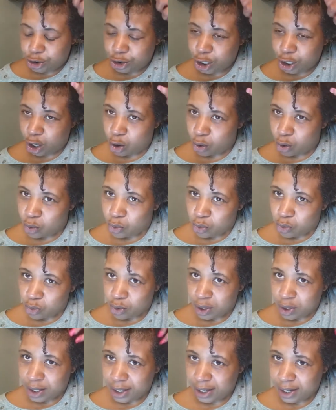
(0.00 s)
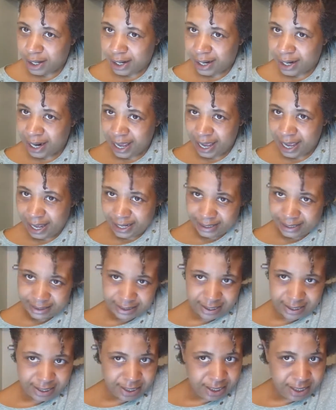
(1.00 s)
Don't
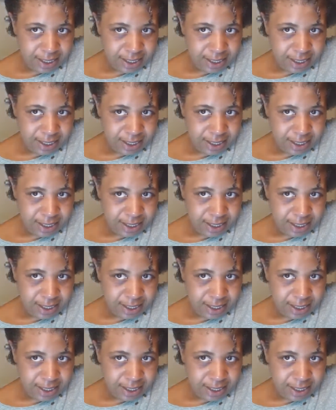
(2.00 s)
let